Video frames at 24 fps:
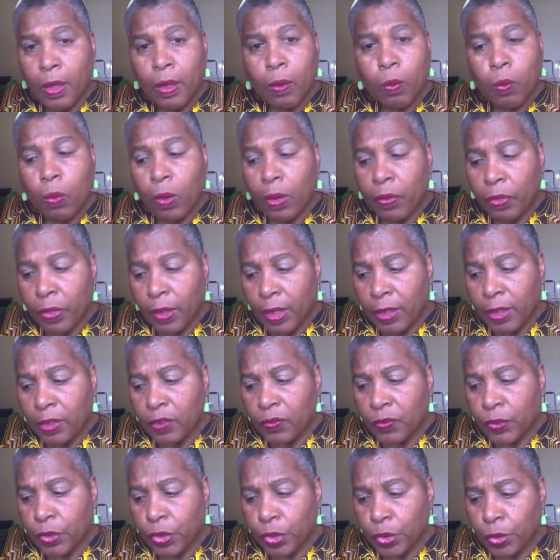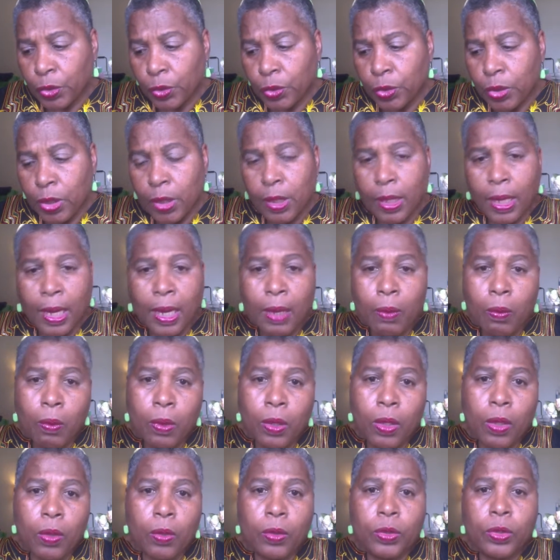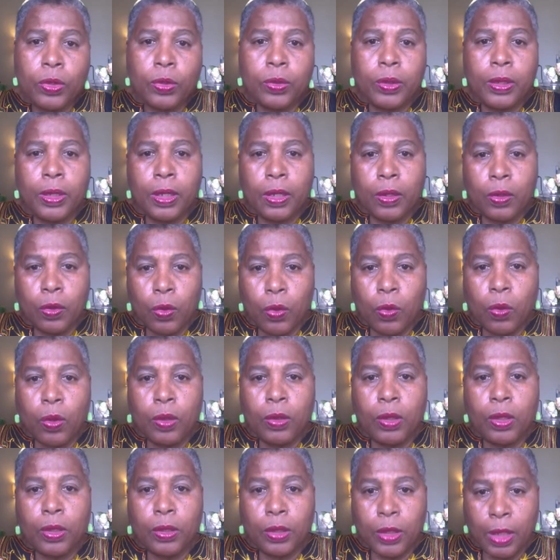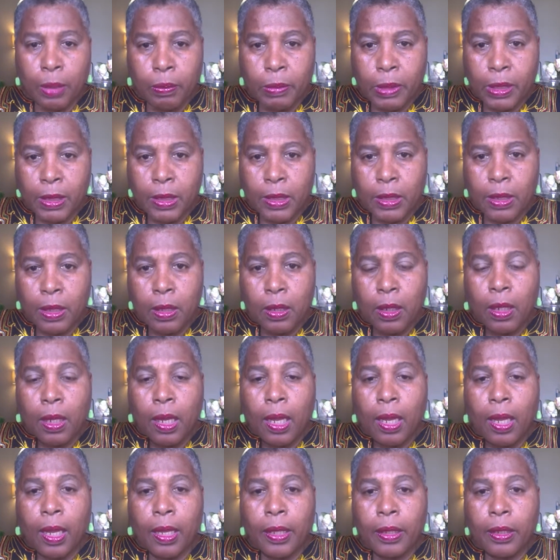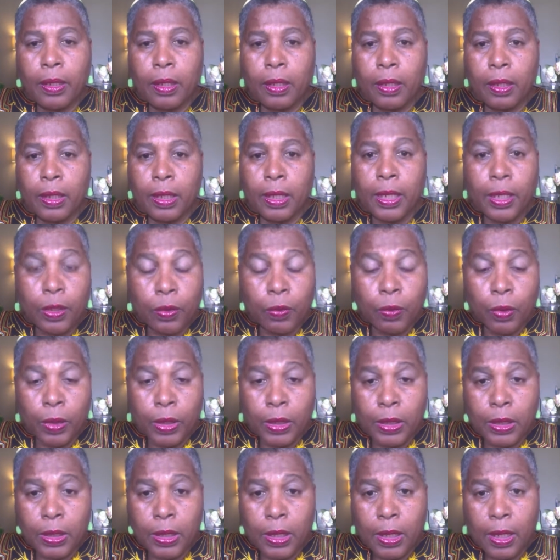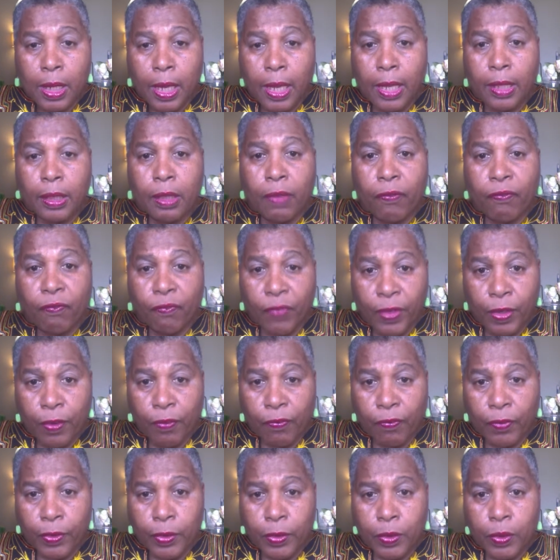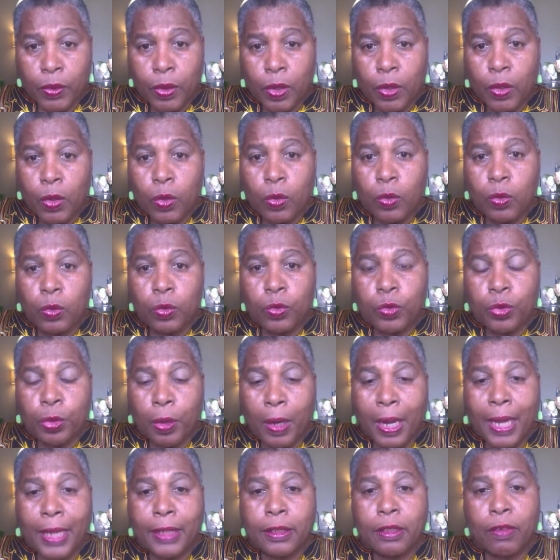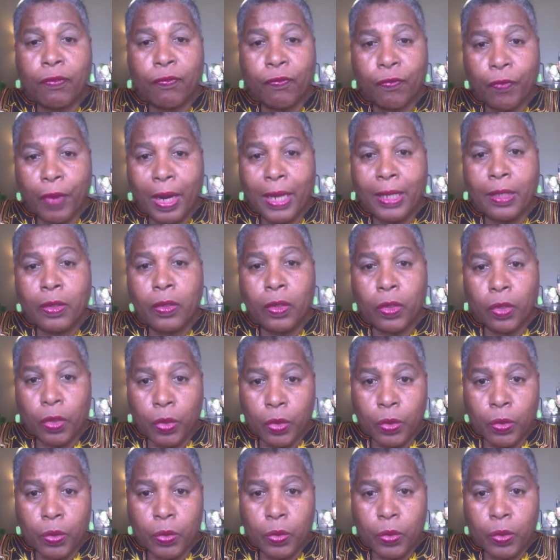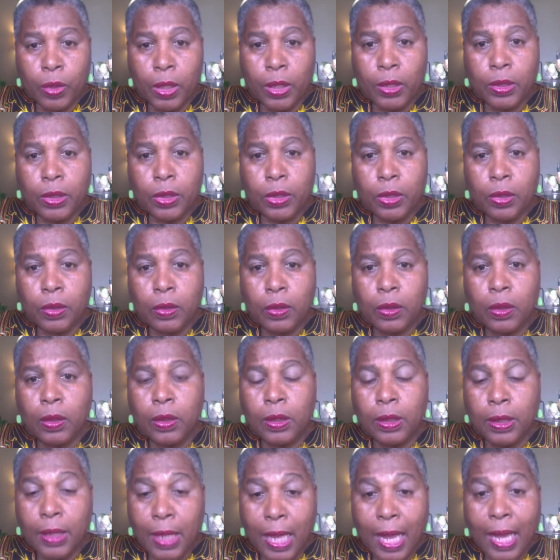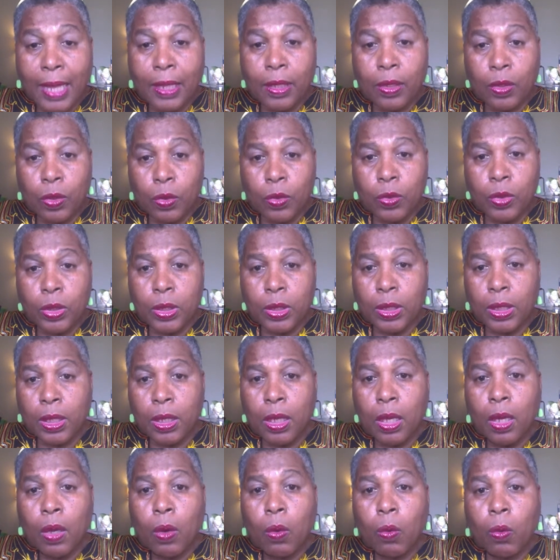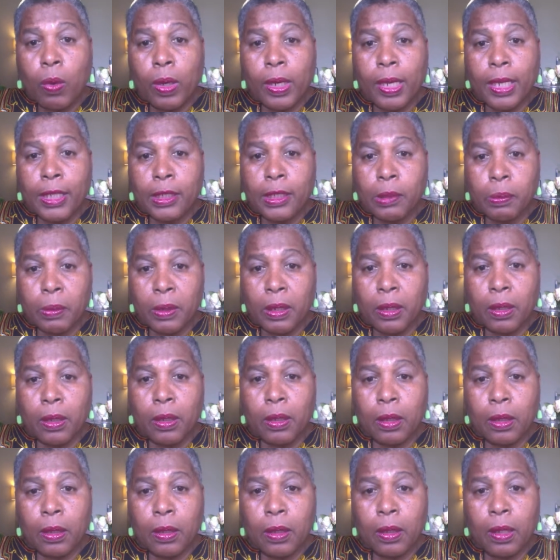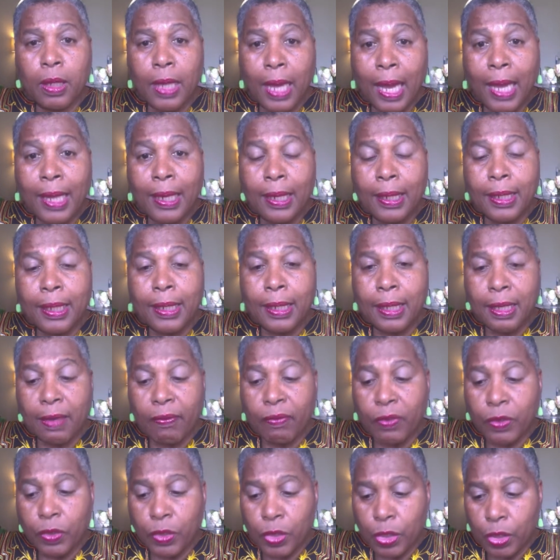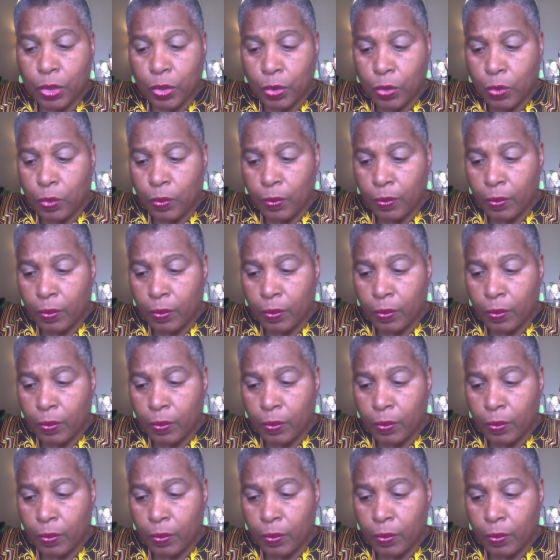One thing's for sure, I want you to ignore the dummies and the ignorant and the fearful who try to frighten you into not using what has been godly given to you.